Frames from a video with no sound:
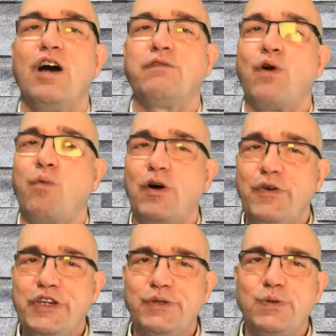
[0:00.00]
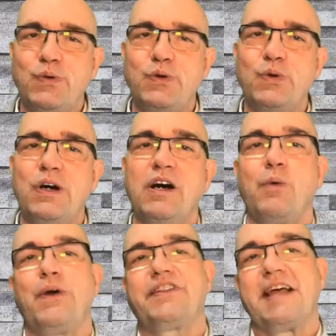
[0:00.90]
for what you do
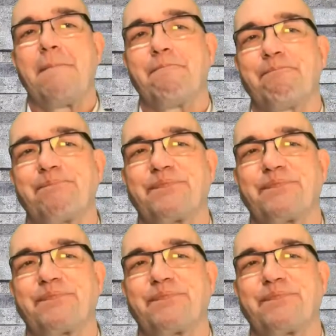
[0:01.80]
with them,